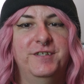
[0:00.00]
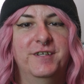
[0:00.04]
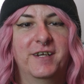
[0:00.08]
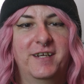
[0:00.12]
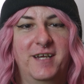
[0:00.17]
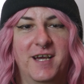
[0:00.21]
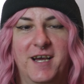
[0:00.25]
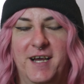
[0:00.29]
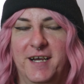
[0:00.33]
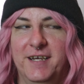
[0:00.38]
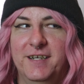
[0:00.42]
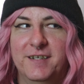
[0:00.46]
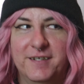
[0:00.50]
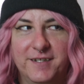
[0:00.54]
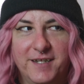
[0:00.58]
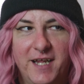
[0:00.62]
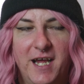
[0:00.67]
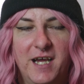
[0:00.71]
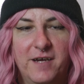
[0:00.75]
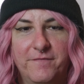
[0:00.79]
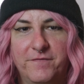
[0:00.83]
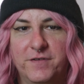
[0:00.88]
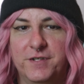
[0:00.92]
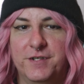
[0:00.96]
you kind of
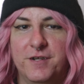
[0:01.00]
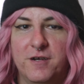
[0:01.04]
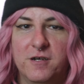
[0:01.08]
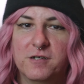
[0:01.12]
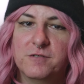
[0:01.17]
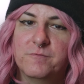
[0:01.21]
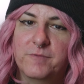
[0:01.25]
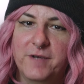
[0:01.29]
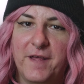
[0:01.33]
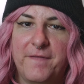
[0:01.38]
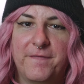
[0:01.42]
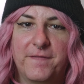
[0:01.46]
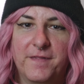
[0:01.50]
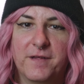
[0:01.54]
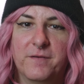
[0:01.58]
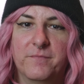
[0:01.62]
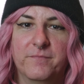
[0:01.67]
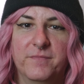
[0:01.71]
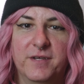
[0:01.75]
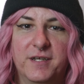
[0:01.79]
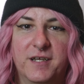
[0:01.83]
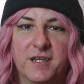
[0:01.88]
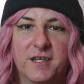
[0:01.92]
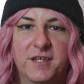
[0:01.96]
laugh along with
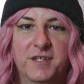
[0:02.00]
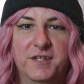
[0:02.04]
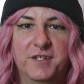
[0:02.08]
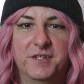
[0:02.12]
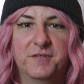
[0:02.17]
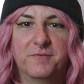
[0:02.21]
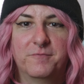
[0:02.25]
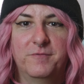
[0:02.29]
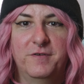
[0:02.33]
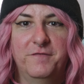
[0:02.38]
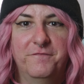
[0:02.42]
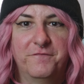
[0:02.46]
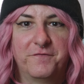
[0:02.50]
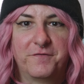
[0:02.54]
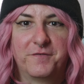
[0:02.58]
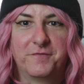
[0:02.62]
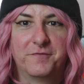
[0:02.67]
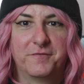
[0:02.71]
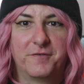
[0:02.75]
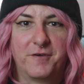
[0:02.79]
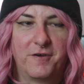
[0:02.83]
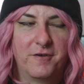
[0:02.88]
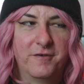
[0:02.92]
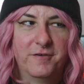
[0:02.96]
them because we've
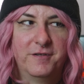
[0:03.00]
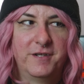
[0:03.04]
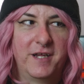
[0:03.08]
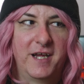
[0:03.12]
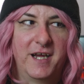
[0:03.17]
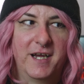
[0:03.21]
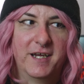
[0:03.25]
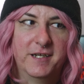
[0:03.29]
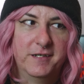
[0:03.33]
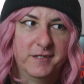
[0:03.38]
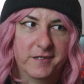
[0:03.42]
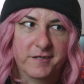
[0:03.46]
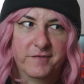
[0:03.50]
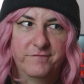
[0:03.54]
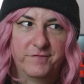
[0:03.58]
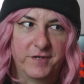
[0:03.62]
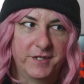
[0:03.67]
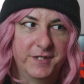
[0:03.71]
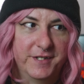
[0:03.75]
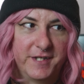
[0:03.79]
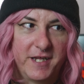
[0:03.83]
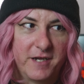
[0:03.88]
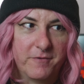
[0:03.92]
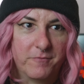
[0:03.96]
all had to
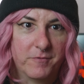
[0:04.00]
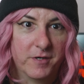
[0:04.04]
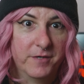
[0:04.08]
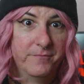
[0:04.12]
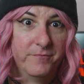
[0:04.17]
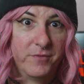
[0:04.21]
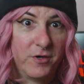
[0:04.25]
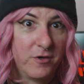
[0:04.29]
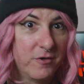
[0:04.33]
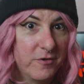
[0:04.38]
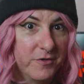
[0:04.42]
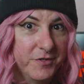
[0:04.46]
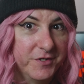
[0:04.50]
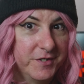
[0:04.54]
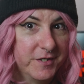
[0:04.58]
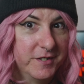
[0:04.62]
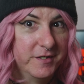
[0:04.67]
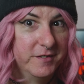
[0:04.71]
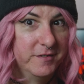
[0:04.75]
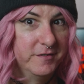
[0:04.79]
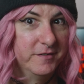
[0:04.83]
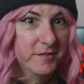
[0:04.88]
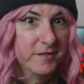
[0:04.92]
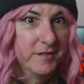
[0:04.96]
convince that one
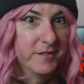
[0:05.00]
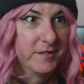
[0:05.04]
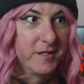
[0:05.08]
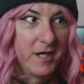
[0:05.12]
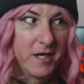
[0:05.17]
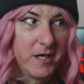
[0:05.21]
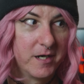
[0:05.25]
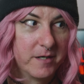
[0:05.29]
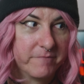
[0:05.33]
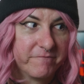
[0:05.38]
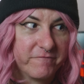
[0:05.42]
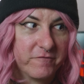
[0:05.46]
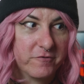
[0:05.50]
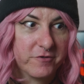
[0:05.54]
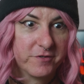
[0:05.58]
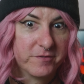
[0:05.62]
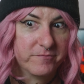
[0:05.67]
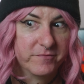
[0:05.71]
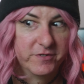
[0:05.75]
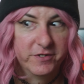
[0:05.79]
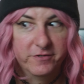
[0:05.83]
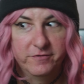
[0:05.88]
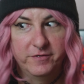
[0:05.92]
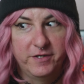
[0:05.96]
person to stop for
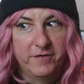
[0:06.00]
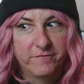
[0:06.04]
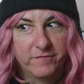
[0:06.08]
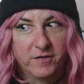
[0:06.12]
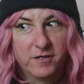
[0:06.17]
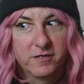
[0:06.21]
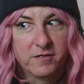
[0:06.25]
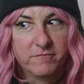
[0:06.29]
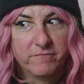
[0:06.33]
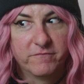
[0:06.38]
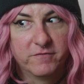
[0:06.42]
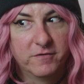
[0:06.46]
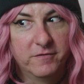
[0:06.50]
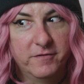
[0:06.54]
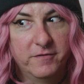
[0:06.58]
some Tutti fucking